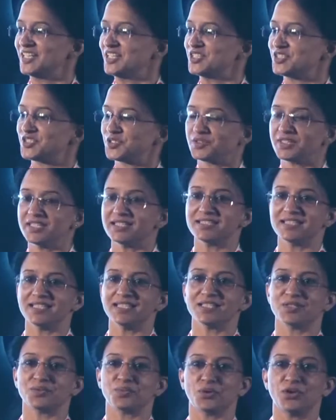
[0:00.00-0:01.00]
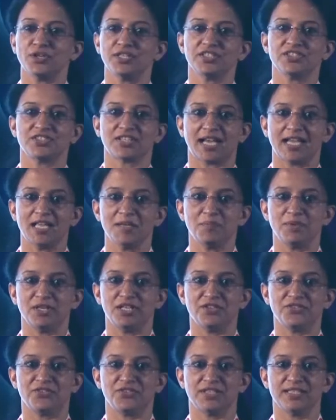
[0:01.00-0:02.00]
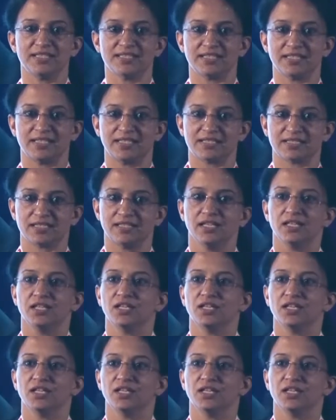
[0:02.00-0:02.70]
So this is what type inference is.